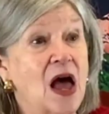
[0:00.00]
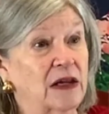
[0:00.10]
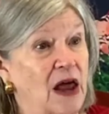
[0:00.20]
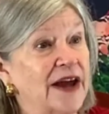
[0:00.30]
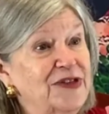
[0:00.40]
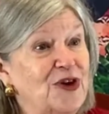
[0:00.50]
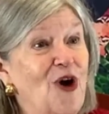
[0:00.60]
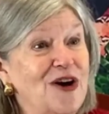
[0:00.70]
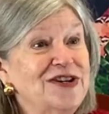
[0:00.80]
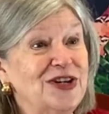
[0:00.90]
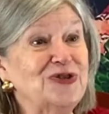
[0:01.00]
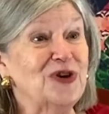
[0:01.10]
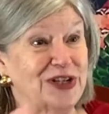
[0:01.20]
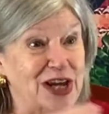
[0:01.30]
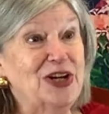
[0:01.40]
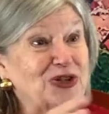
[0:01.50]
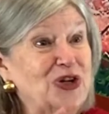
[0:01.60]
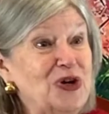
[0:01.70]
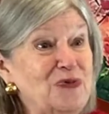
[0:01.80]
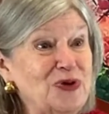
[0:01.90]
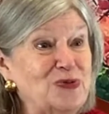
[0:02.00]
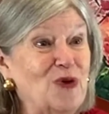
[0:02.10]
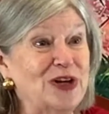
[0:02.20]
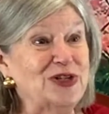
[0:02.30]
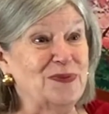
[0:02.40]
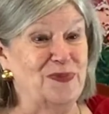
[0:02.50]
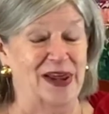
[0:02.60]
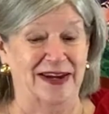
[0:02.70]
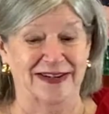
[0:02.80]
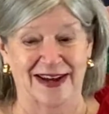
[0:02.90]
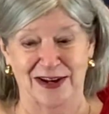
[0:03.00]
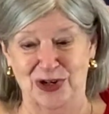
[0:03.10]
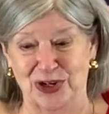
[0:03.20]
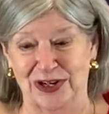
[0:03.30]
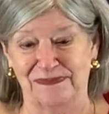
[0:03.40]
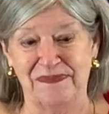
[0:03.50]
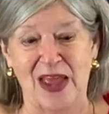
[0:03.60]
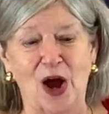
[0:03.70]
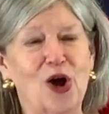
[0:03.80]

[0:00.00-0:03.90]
Like the Garden District, it too was once a plantation.